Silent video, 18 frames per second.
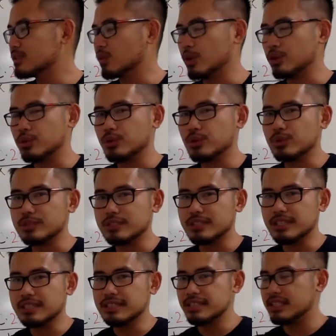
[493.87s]
when you do
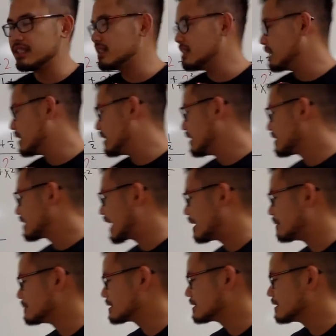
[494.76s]
60
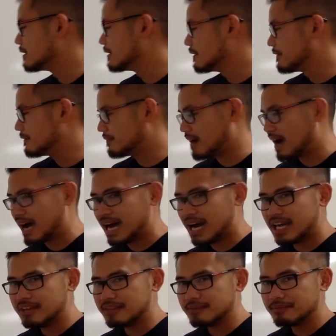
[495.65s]
times
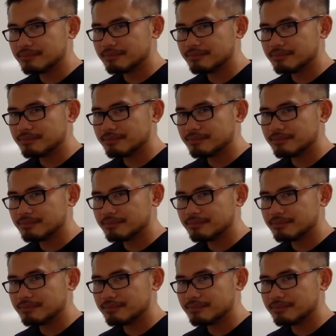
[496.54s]
5,